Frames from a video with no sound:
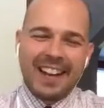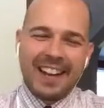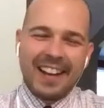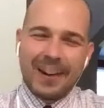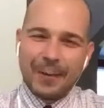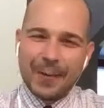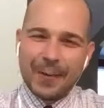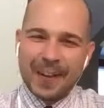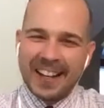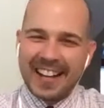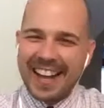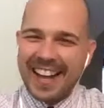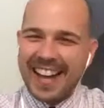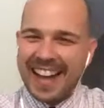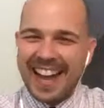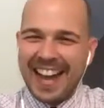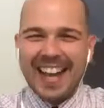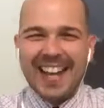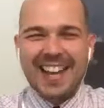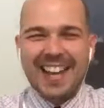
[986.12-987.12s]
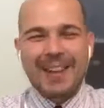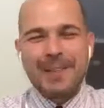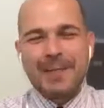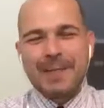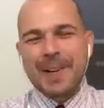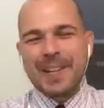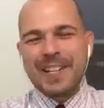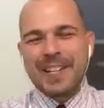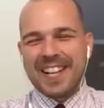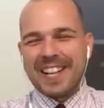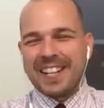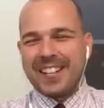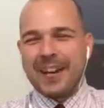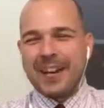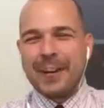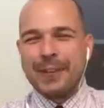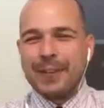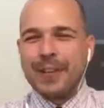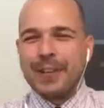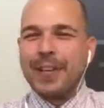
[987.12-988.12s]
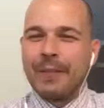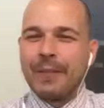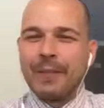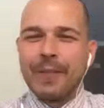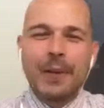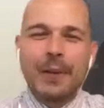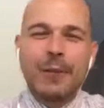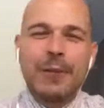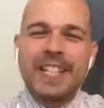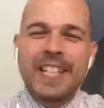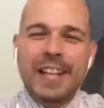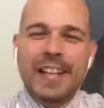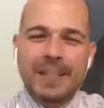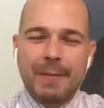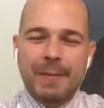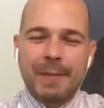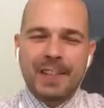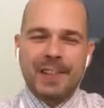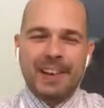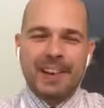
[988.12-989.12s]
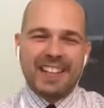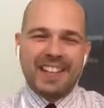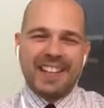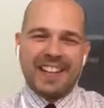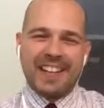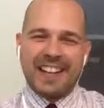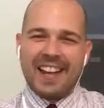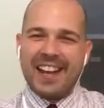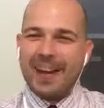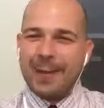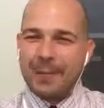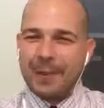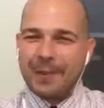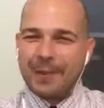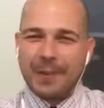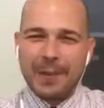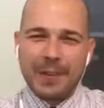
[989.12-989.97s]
but I appreciate the offer. If you could reach out to me directly, if you